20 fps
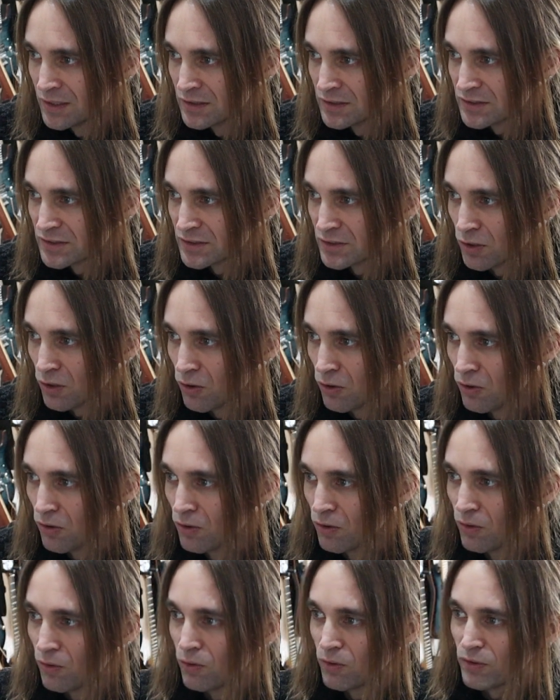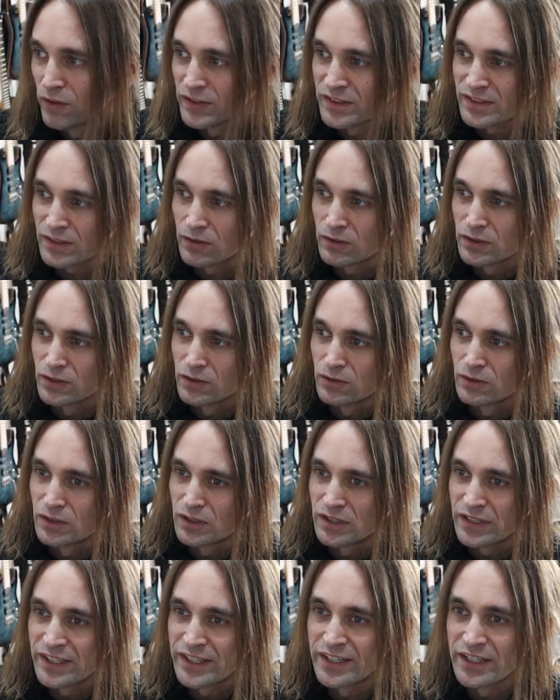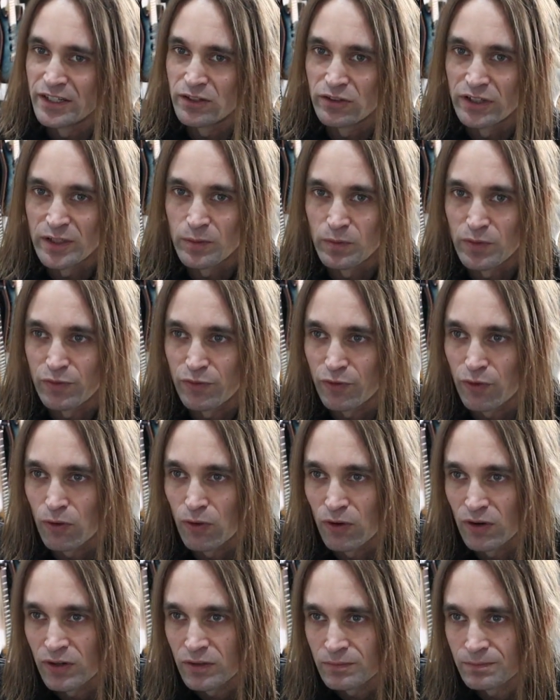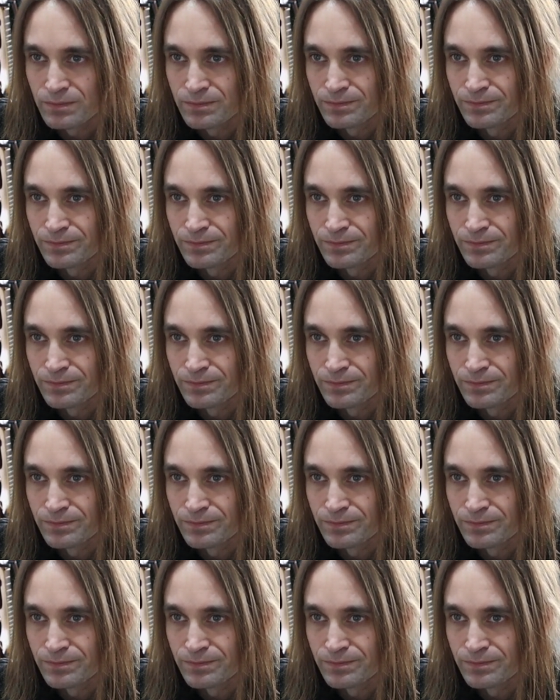So the sound you were hearing before,